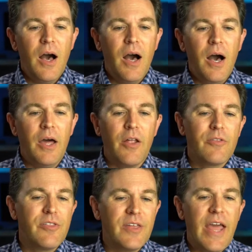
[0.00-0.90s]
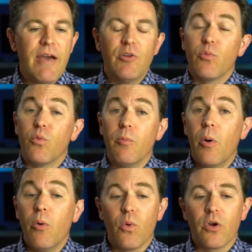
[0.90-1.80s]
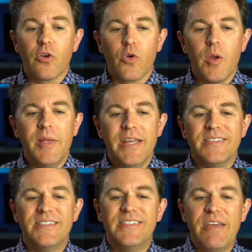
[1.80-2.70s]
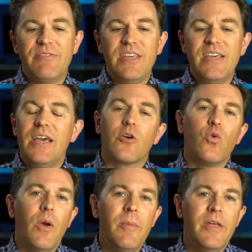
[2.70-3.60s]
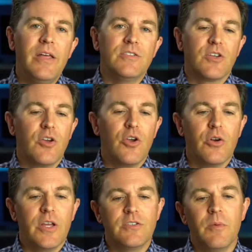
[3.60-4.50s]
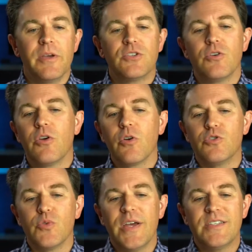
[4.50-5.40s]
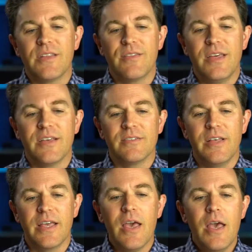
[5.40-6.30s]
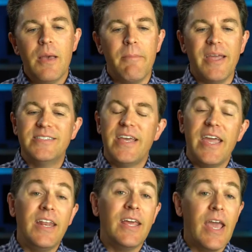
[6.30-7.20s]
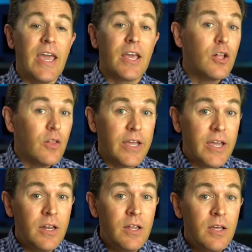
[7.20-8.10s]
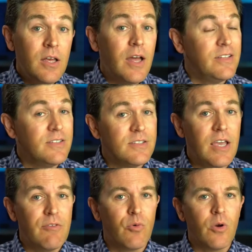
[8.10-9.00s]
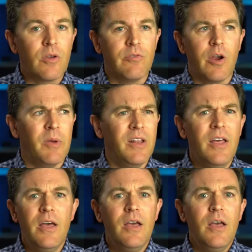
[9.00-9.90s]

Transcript: Another thing to have in a remote work agreement is safety, equipment, and security. So make sure you're addressing things like maintaining a clean and safe work environment.